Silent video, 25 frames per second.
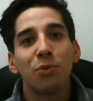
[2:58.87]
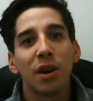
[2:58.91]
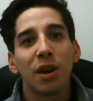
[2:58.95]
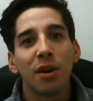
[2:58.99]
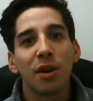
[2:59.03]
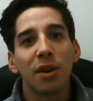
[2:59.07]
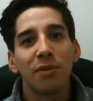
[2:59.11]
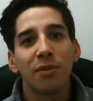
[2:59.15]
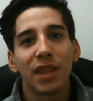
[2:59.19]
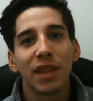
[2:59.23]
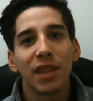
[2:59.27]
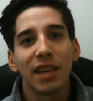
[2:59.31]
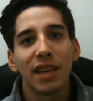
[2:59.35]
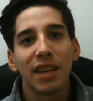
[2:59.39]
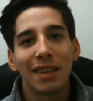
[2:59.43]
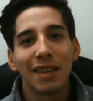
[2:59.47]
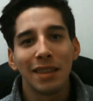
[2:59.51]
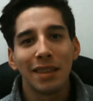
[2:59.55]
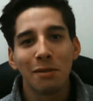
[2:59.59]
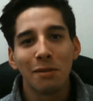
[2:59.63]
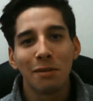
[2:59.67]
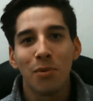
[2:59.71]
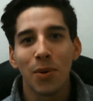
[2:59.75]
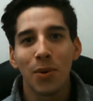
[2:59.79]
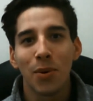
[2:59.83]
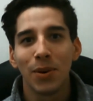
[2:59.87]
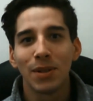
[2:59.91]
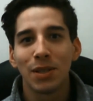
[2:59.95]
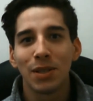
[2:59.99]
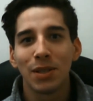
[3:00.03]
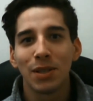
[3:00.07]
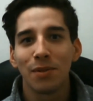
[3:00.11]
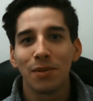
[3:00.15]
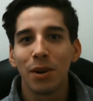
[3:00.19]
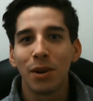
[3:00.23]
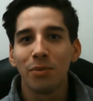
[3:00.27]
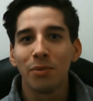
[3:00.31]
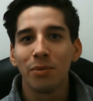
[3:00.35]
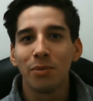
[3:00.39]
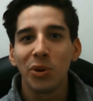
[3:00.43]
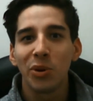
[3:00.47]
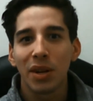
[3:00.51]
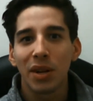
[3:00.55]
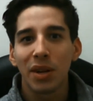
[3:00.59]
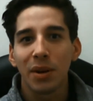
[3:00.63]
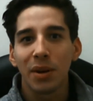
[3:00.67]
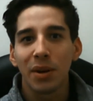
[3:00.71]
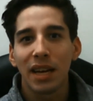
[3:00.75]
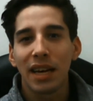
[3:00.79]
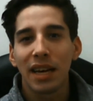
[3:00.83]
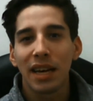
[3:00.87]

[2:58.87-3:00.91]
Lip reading: aware of the importance of homework here.